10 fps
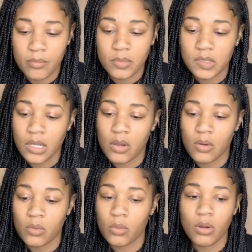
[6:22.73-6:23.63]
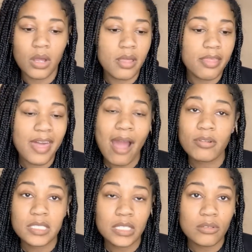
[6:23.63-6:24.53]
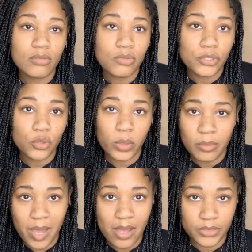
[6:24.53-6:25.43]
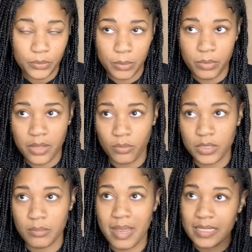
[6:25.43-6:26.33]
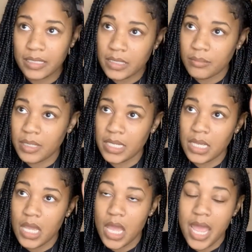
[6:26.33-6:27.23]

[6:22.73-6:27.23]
So that was huge. 20 pounds in 1 month was amazing to me.